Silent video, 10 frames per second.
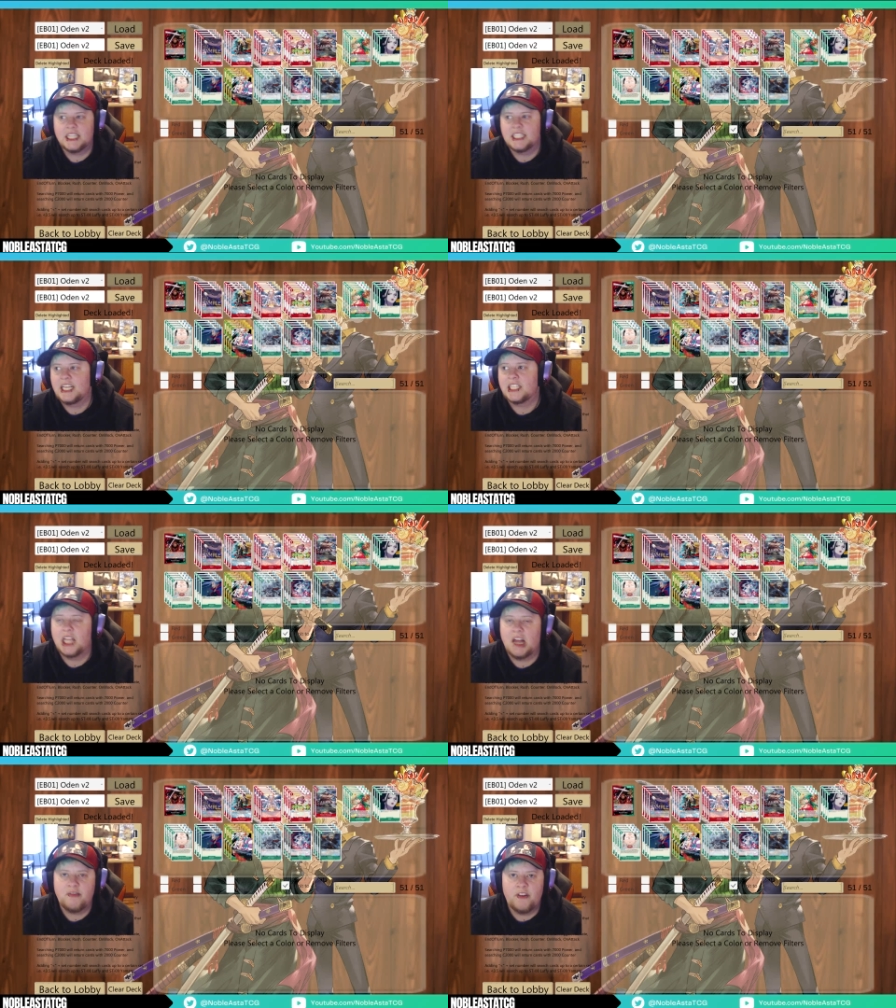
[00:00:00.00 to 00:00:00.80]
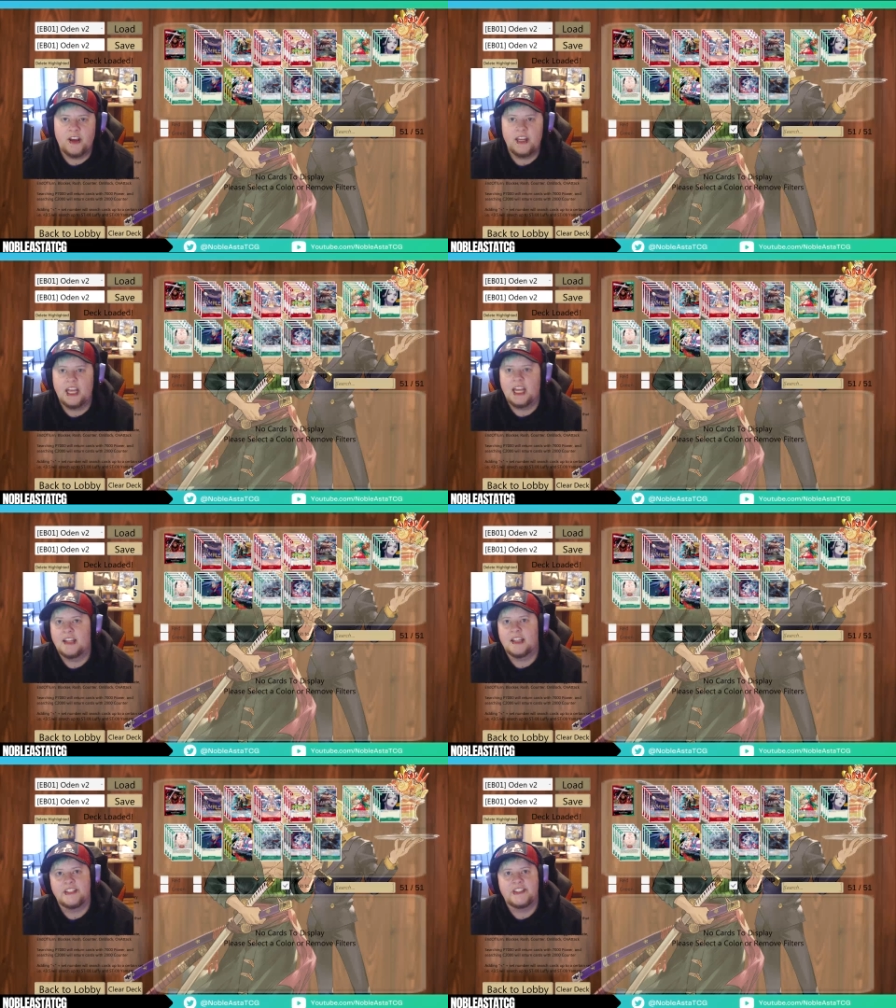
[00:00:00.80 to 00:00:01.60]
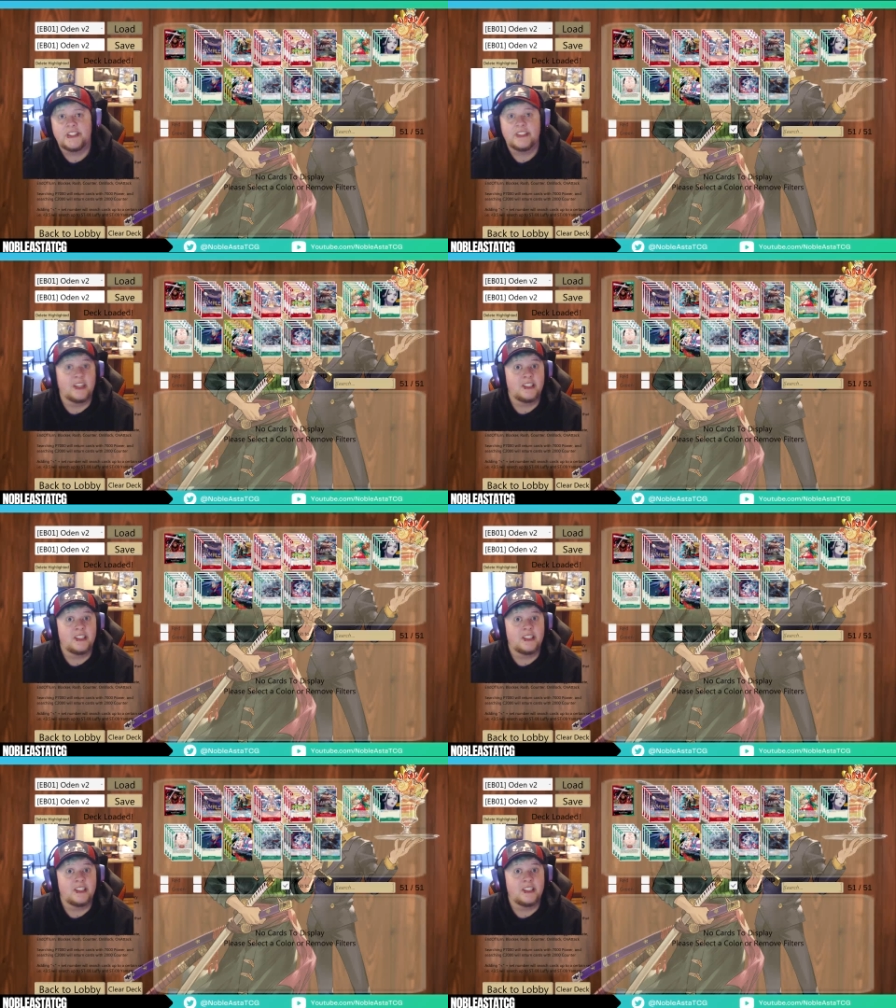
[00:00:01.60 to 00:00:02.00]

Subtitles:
This deck's a lot of fun, and let's